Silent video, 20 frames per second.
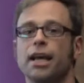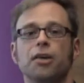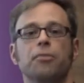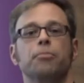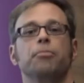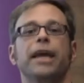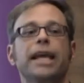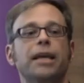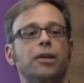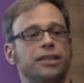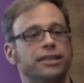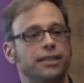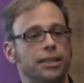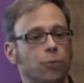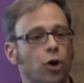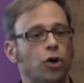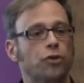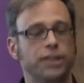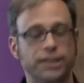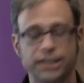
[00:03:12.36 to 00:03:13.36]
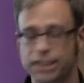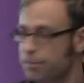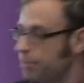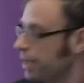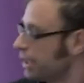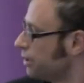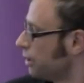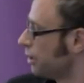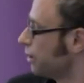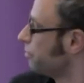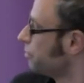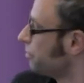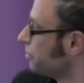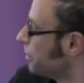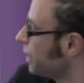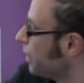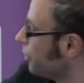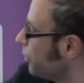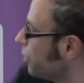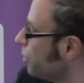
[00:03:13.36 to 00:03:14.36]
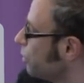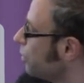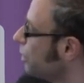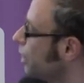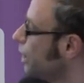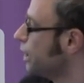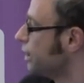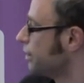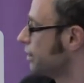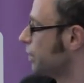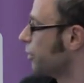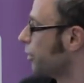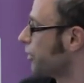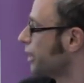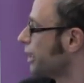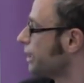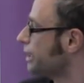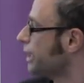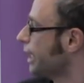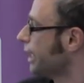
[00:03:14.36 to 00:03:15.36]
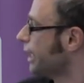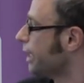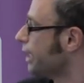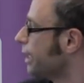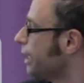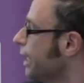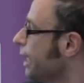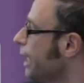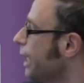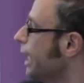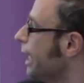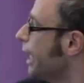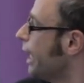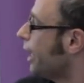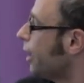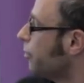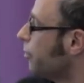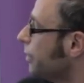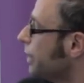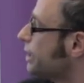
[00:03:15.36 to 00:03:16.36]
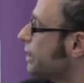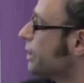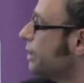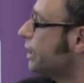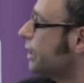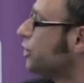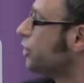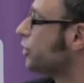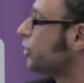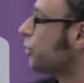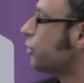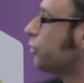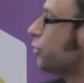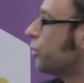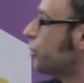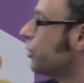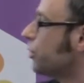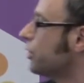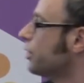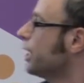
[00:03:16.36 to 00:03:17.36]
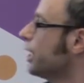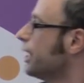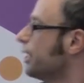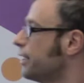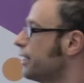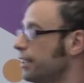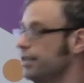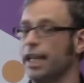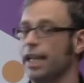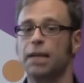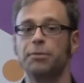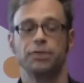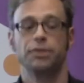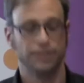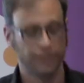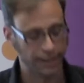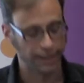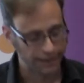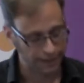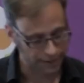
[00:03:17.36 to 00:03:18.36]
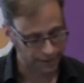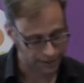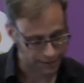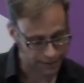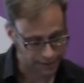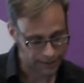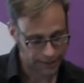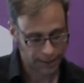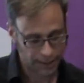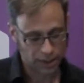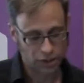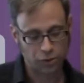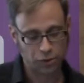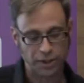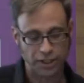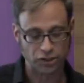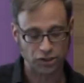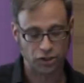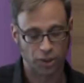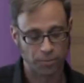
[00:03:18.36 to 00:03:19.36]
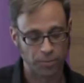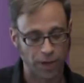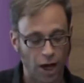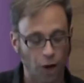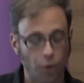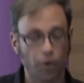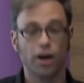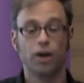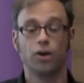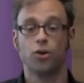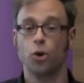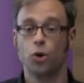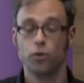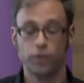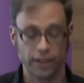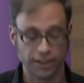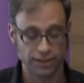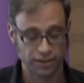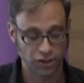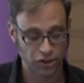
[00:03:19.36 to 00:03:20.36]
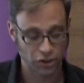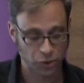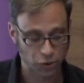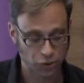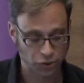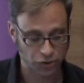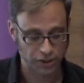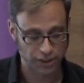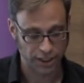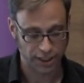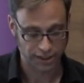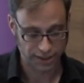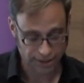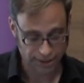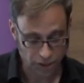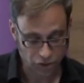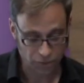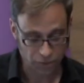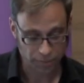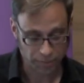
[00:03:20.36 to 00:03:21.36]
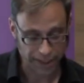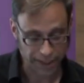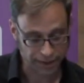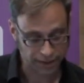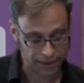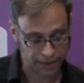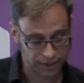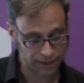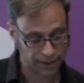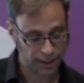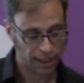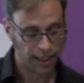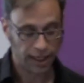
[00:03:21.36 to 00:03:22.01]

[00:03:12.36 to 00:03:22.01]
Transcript: make democracy better. If you see what they're saying, it's a digital tool that enables citizens to exert power over institutions and decision makers